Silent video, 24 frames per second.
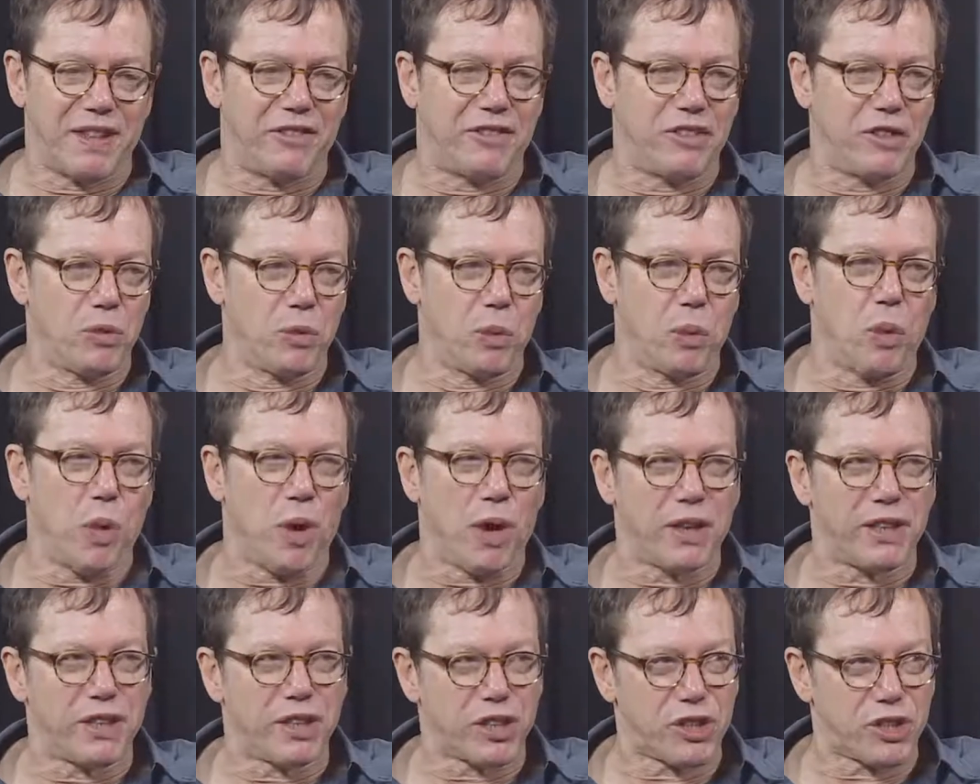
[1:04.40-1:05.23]
if you
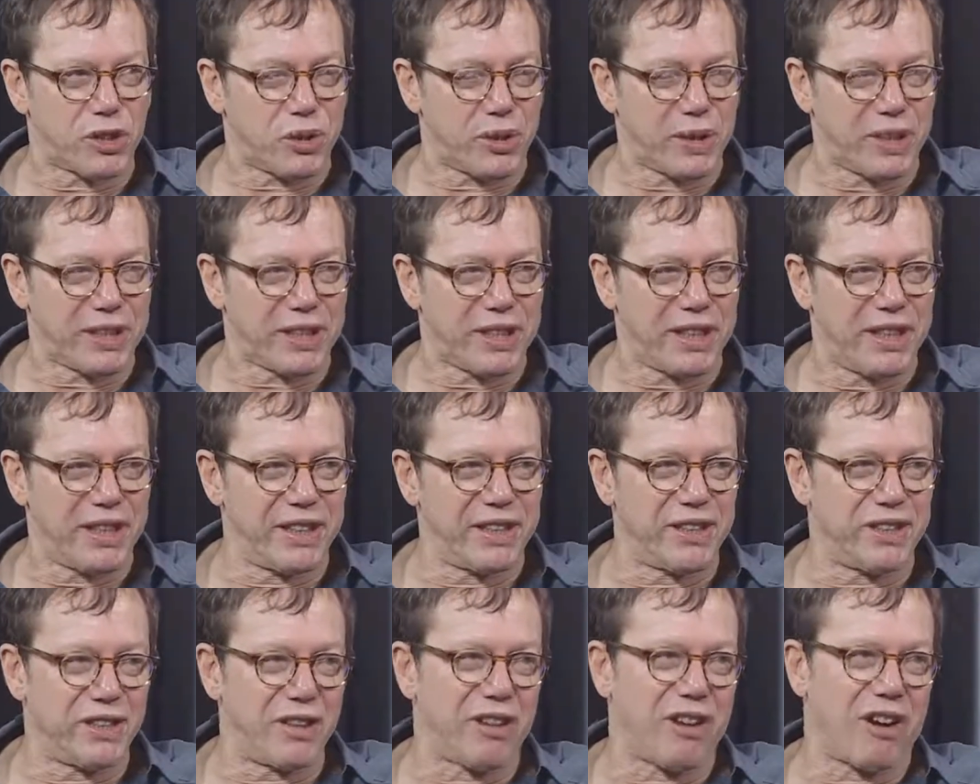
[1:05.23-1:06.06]
want a
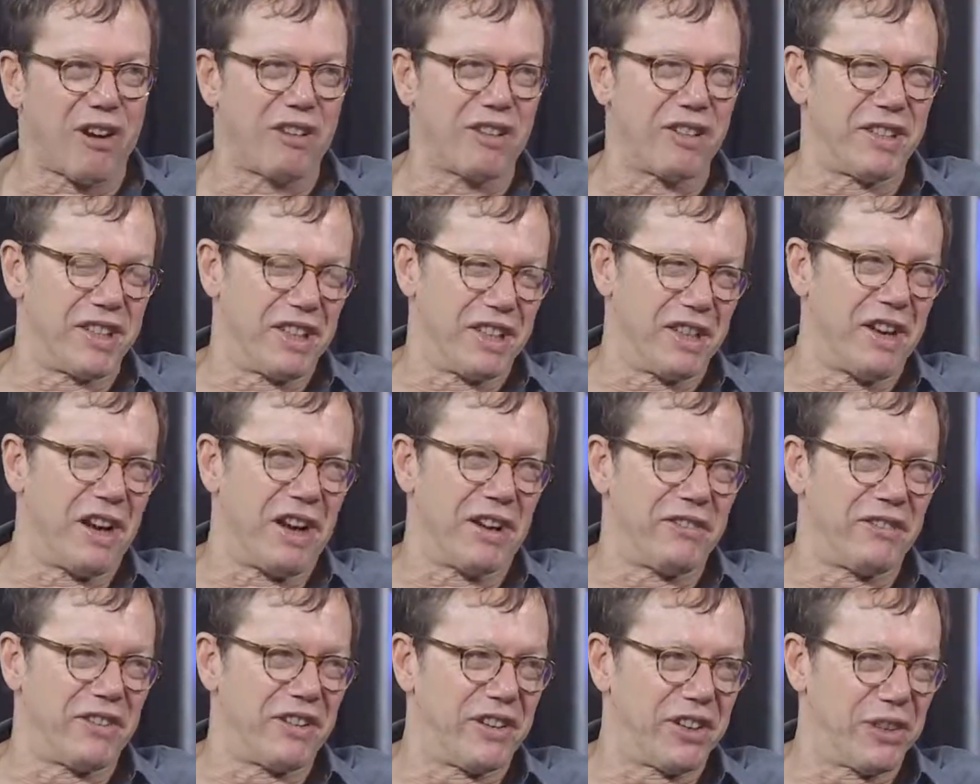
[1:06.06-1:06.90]
shortcut, you're already
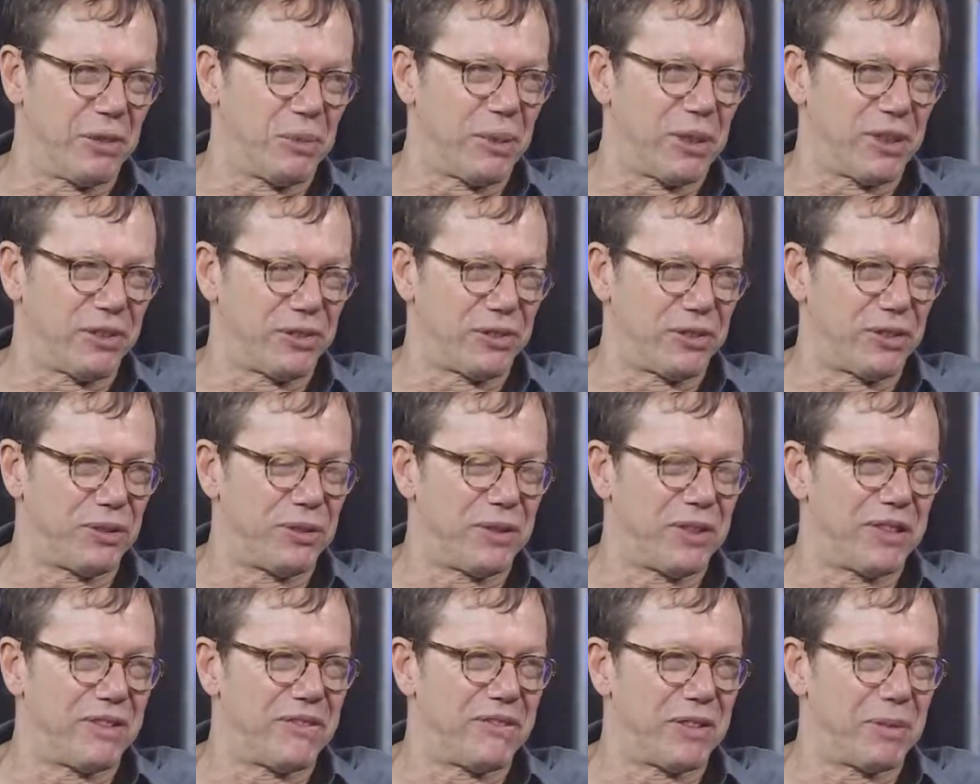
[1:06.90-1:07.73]
not very well
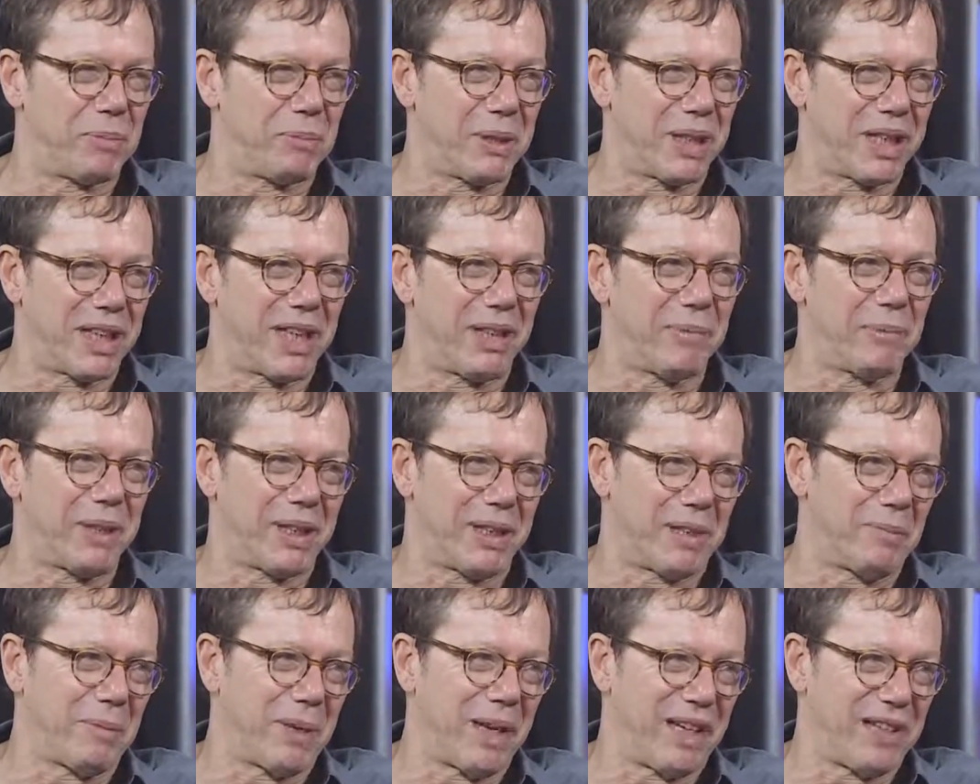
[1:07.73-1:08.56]
suited for
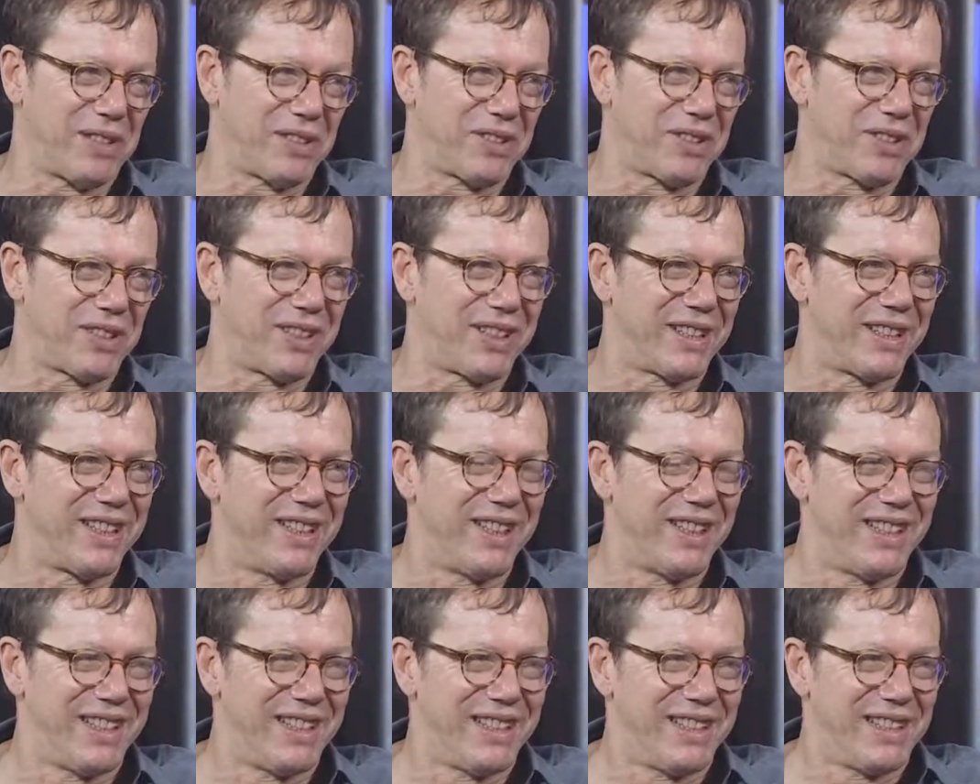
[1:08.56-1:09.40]
becoming a master.
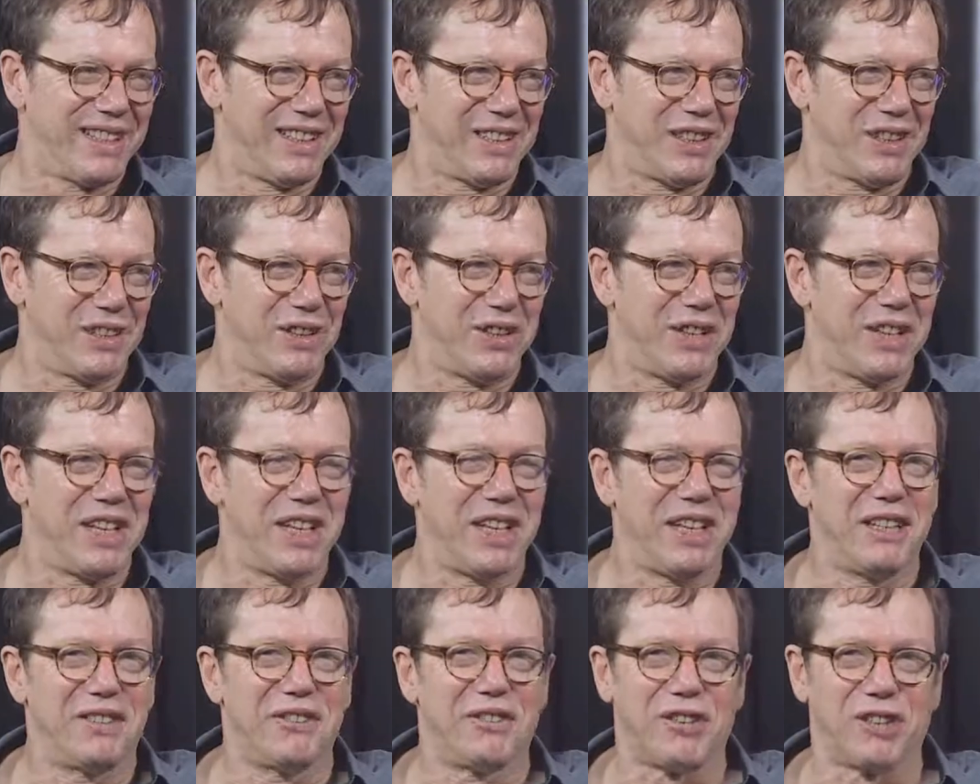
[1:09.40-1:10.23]
Your
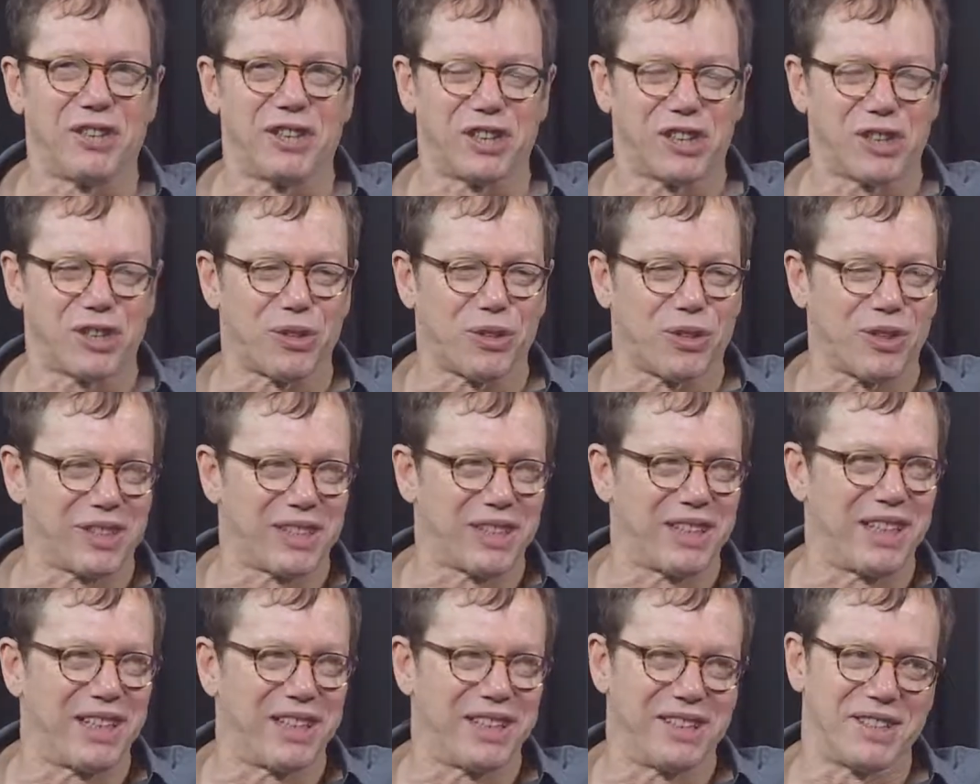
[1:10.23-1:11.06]
need for a
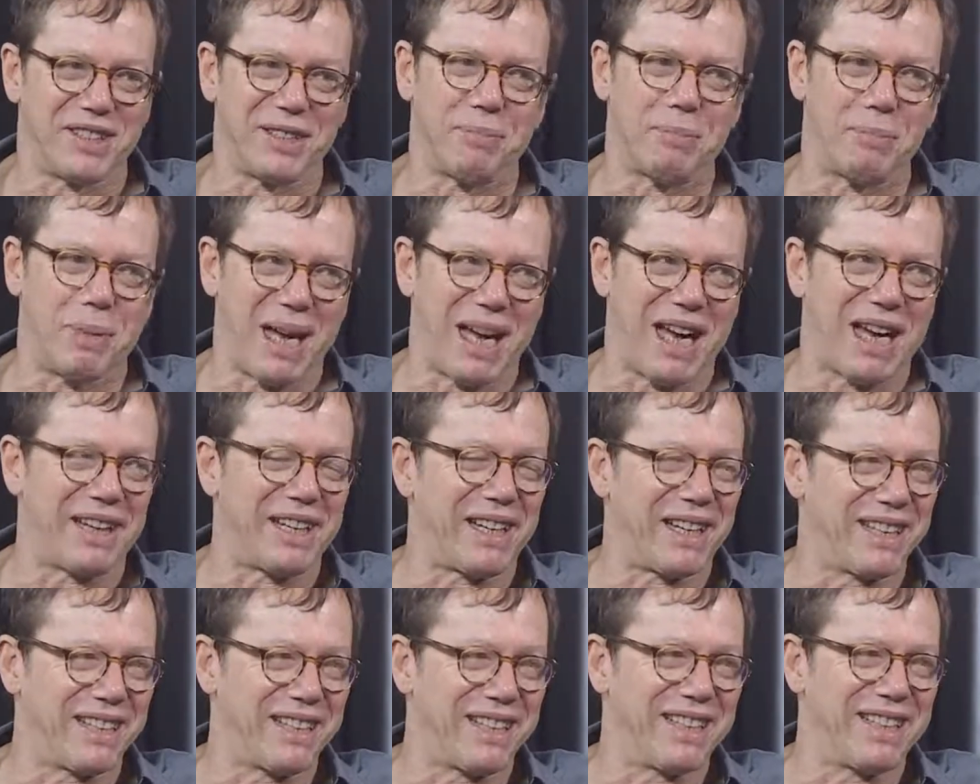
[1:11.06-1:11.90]
shortcut is a bad
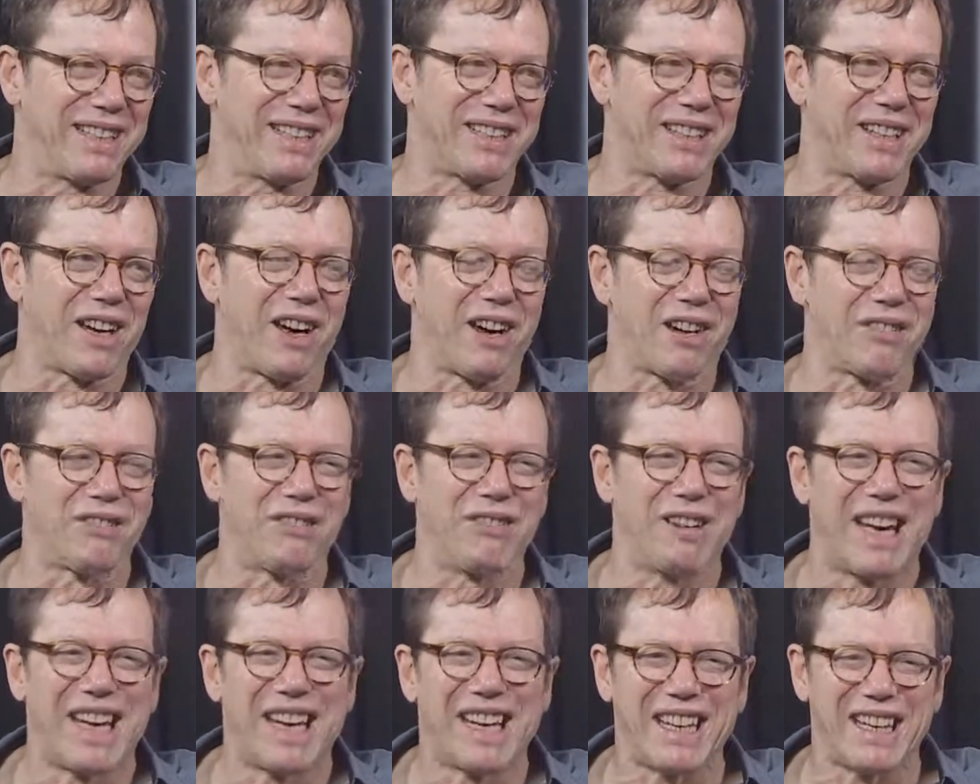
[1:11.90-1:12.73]
idea, is
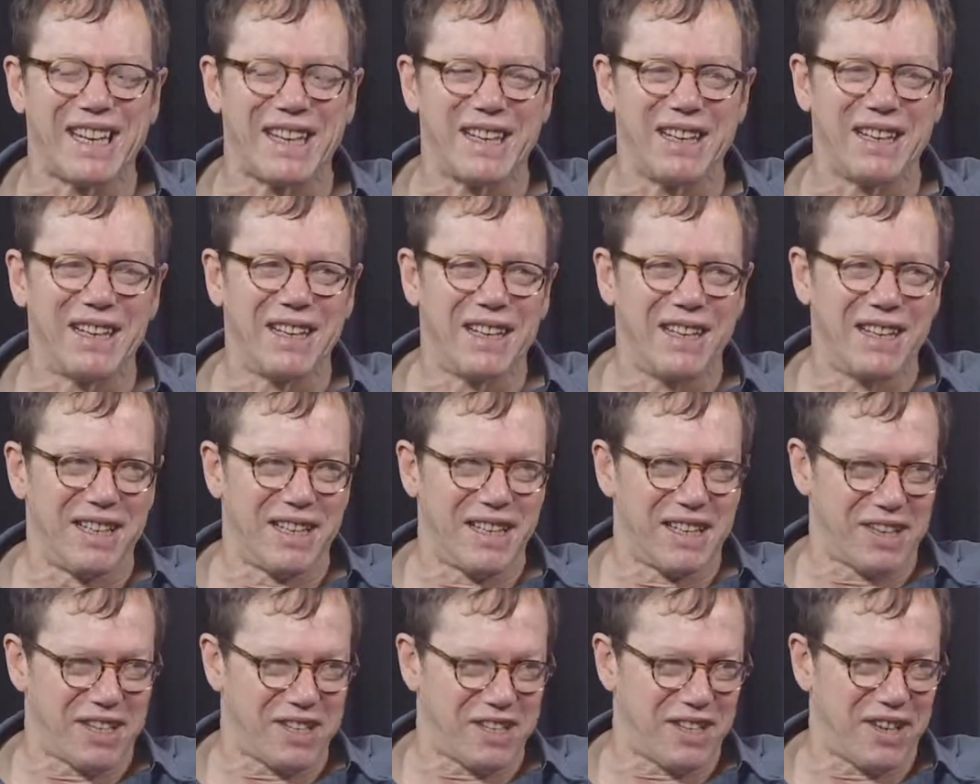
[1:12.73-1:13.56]
already
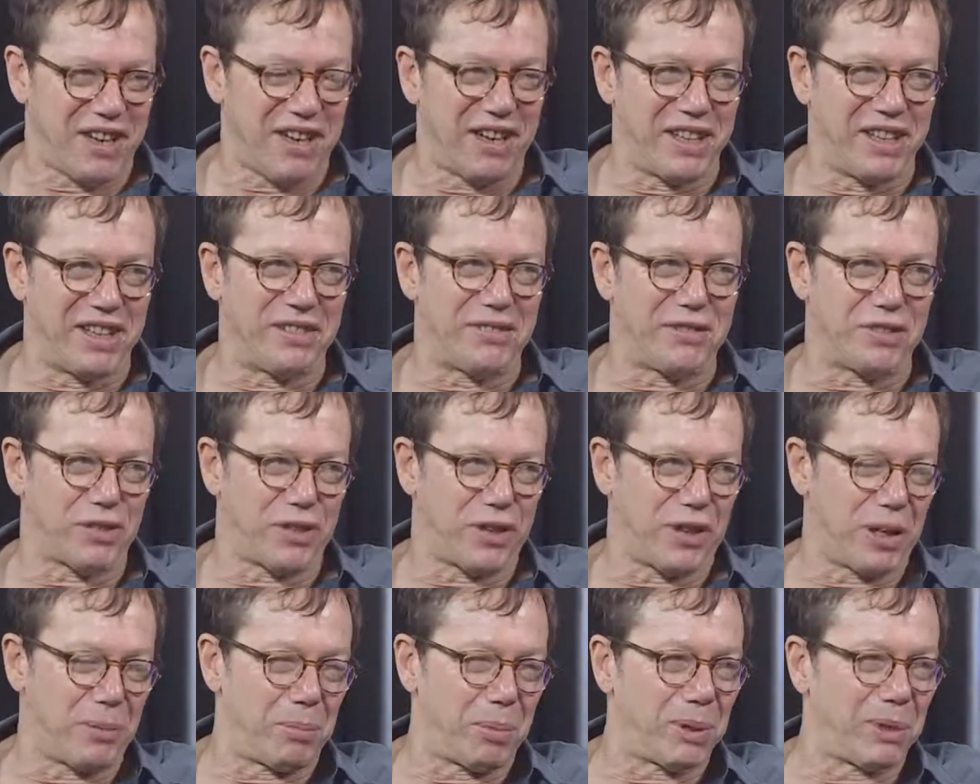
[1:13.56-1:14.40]
a sign of
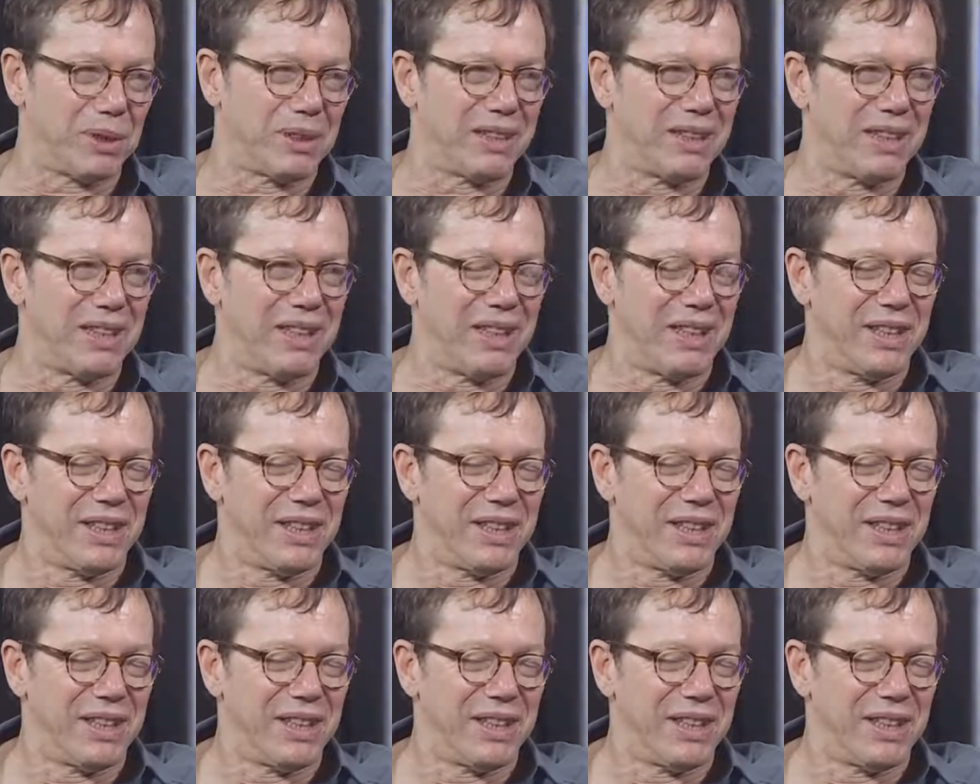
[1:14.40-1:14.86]
trouble.